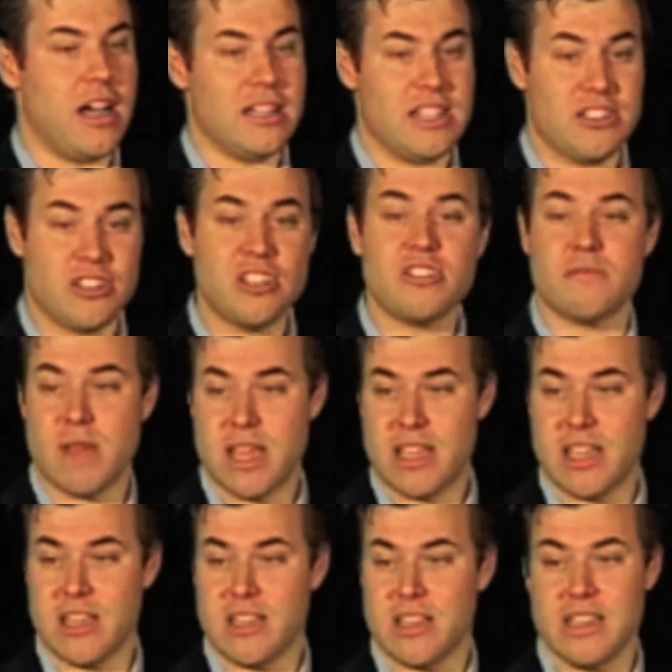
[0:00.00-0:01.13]
decision
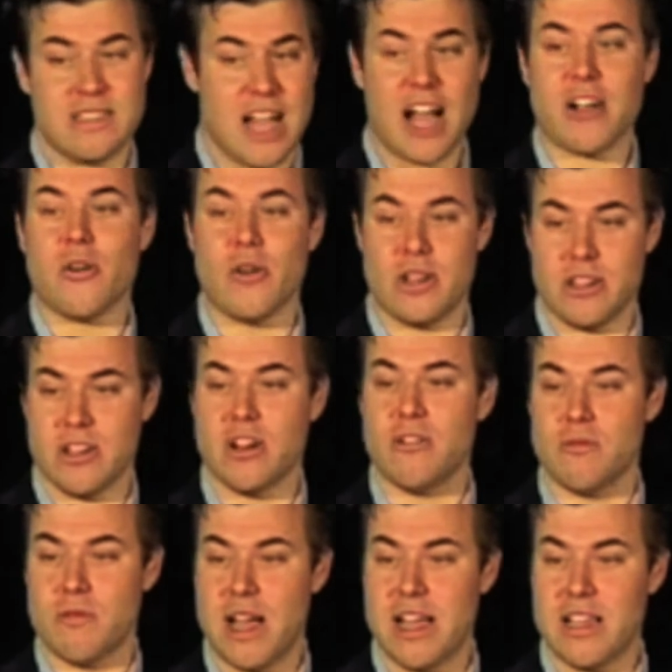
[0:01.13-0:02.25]
making is not going to go
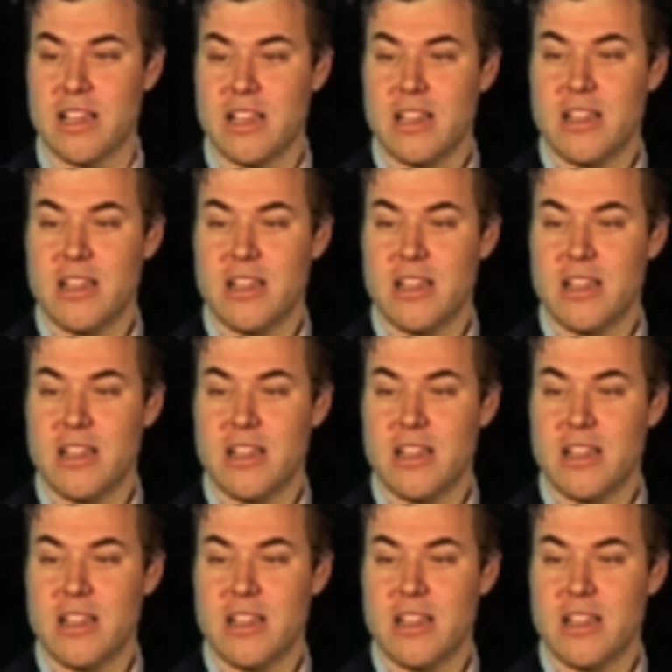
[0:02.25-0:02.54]
away.